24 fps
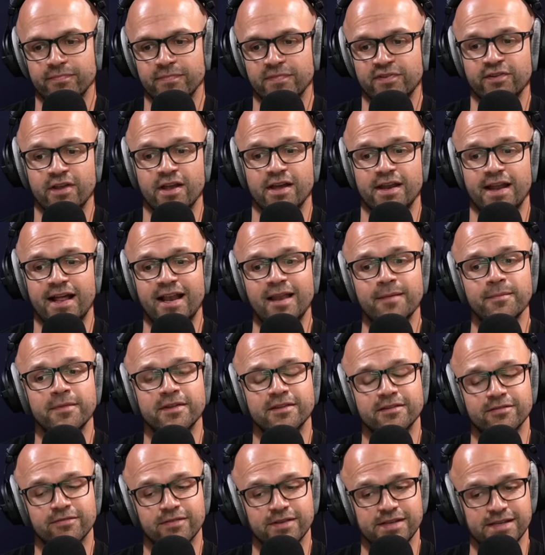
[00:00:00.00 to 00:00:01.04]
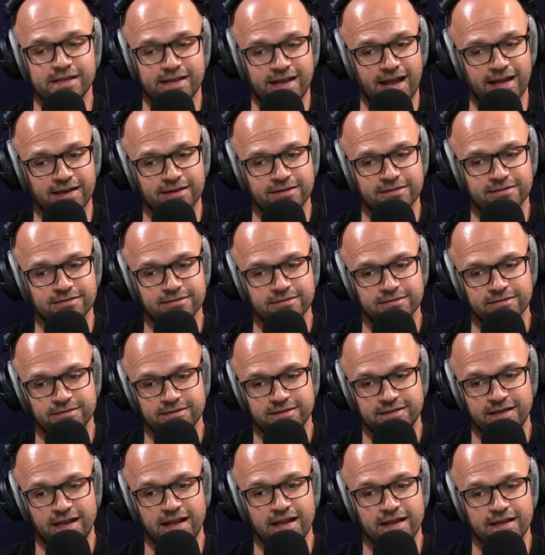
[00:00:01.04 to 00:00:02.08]
certain elements that you can
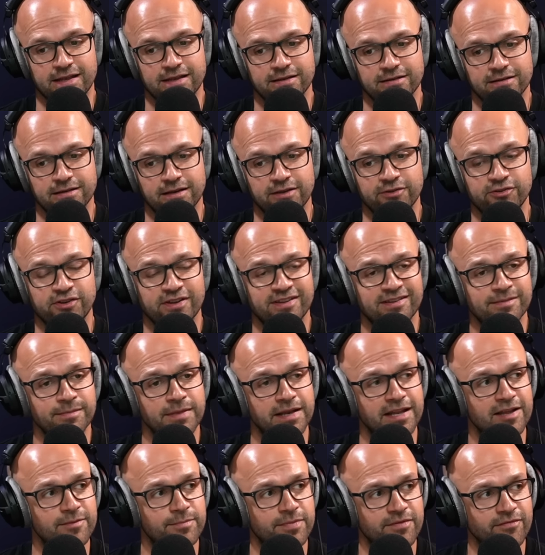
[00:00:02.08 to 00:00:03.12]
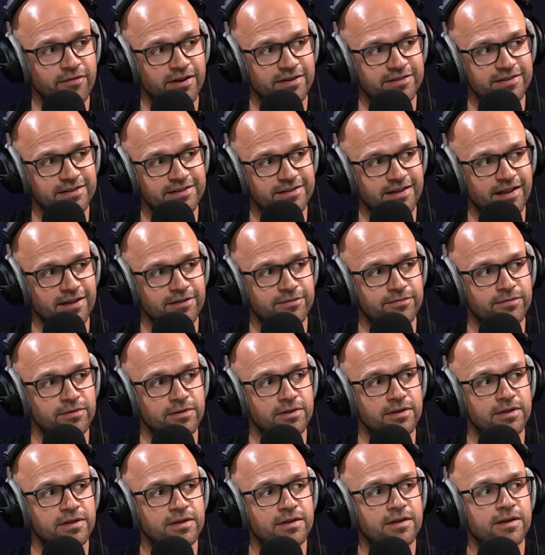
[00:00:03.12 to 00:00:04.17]
say legitimately have been very
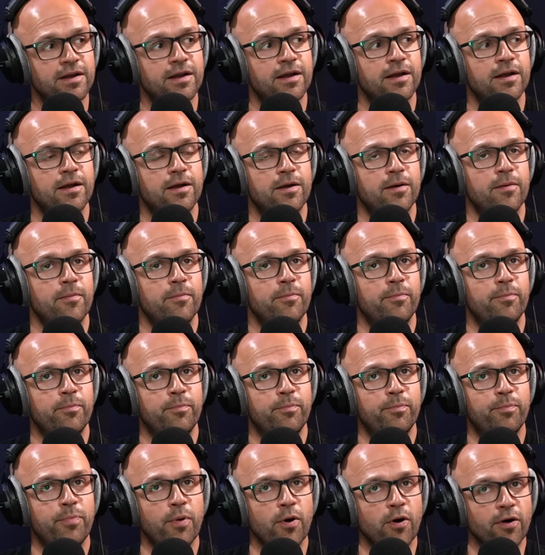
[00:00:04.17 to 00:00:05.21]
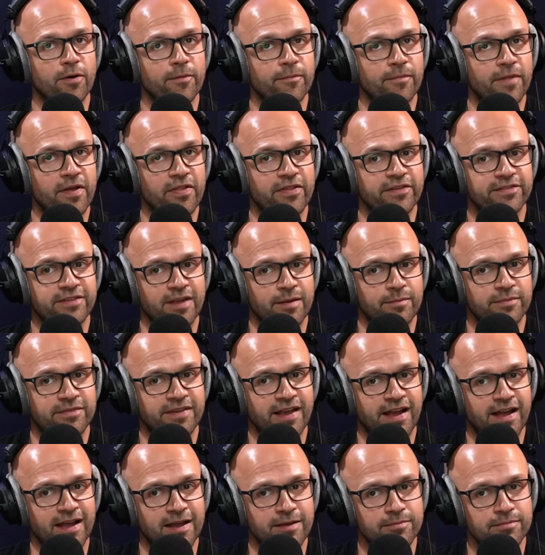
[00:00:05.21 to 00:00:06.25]
successful. Absolutely. But at the same
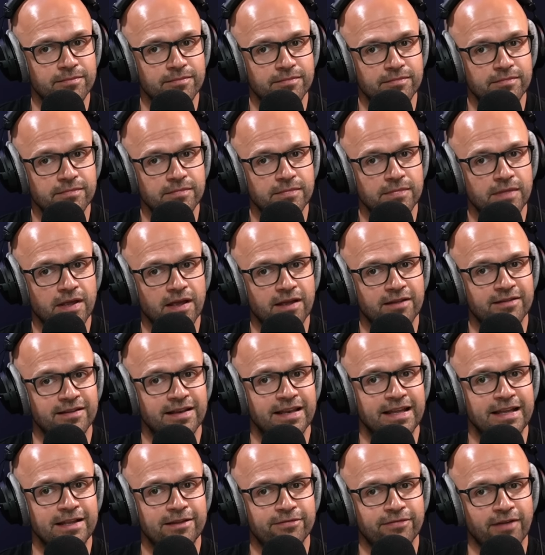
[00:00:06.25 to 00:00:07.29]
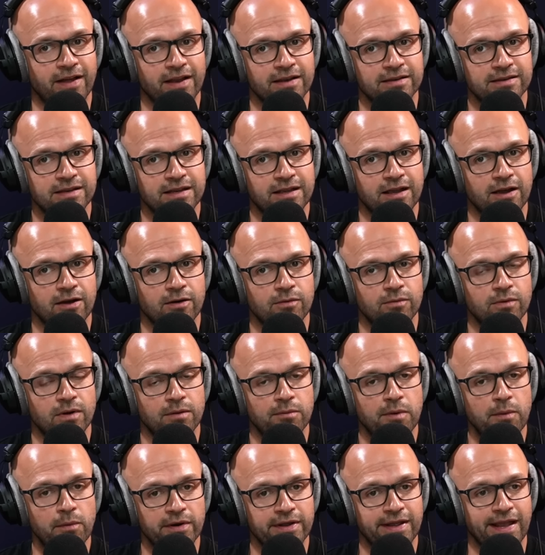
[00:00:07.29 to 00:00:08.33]
time, as a Leeds fan, you go, well,
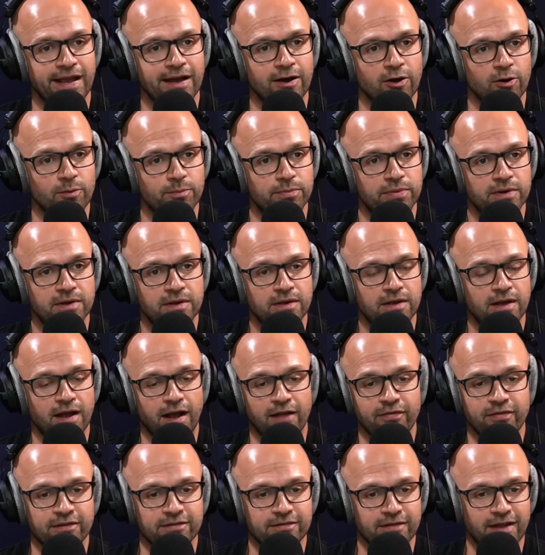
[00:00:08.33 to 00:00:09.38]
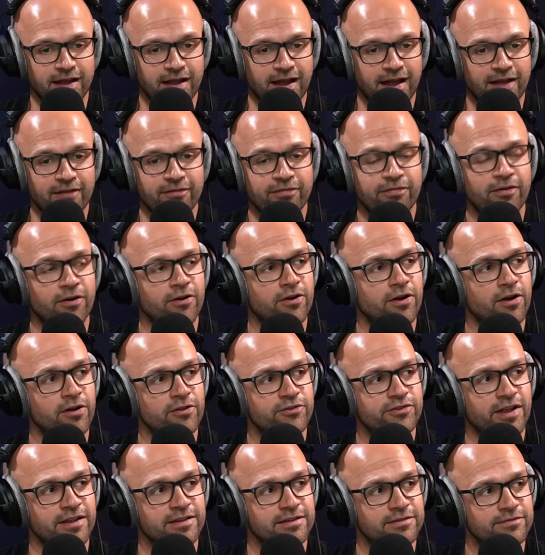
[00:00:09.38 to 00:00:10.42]
we want to get up. And there's fuck all
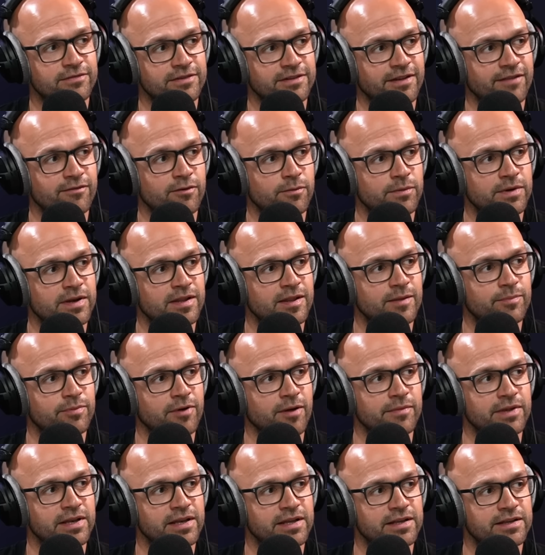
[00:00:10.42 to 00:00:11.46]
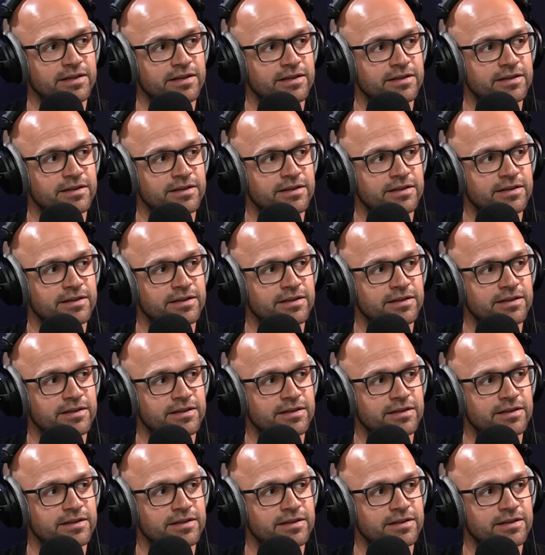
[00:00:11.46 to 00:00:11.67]
chance of us ever winning the oh, Premier no, League.